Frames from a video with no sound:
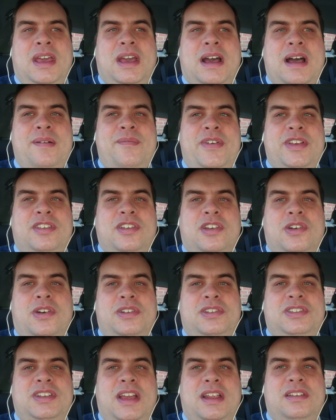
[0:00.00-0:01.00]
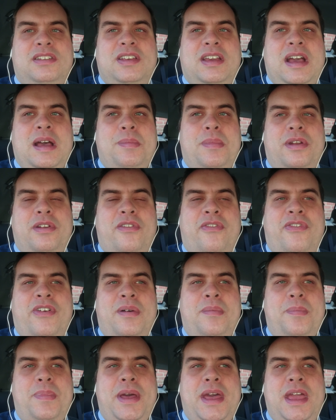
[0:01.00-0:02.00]
There's a contact tab on the
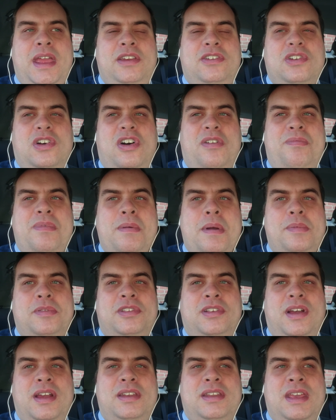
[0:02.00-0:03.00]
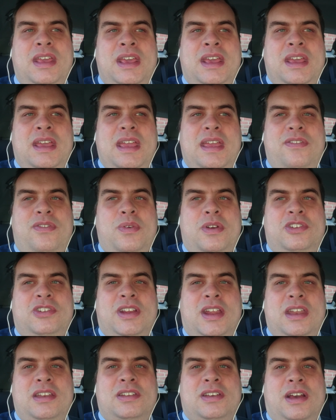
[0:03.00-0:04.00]
front page of my website if you wish to
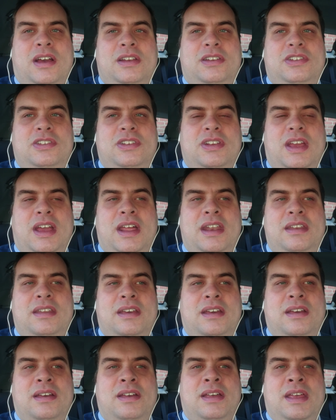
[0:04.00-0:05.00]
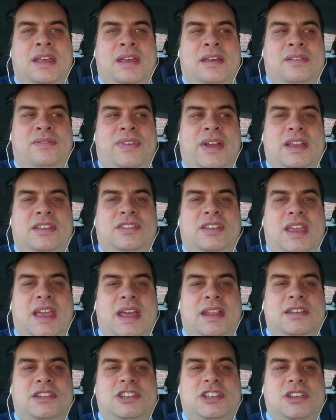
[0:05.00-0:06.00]
get in touch. And thanks
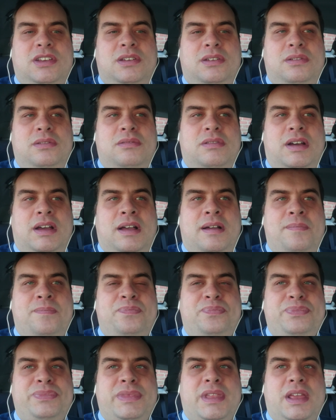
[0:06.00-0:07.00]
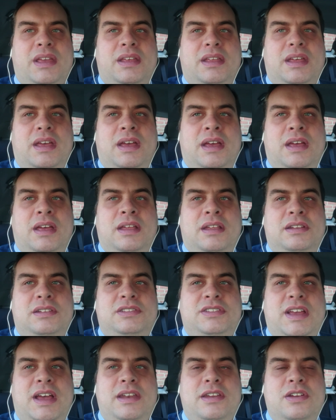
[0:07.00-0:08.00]
again to
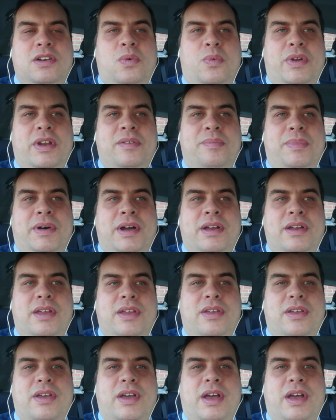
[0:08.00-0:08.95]
Daniel, one of my